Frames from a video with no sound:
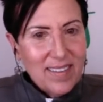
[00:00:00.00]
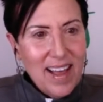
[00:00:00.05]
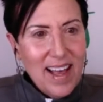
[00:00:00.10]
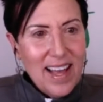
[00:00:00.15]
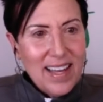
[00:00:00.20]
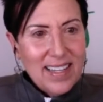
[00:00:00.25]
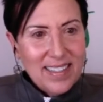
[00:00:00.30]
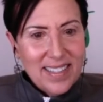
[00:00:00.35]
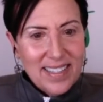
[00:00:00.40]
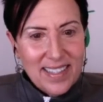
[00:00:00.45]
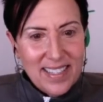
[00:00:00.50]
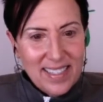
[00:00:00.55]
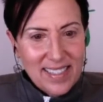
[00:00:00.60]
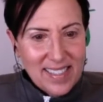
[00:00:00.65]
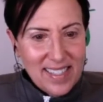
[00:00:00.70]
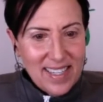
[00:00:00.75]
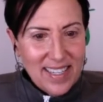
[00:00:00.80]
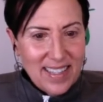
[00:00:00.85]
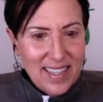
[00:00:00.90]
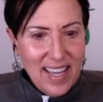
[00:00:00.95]
Lyle and
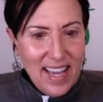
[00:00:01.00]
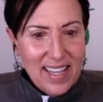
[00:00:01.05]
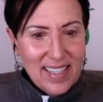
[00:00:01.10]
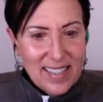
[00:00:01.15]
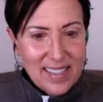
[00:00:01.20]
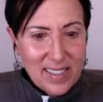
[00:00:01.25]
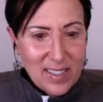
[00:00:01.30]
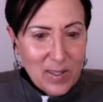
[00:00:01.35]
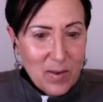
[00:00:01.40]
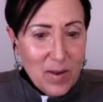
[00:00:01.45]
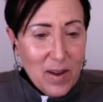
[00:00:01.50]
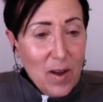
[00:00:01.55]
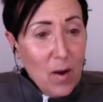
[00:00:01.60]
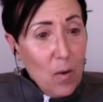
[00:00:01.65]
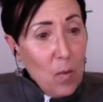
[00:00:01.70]
things like that. And so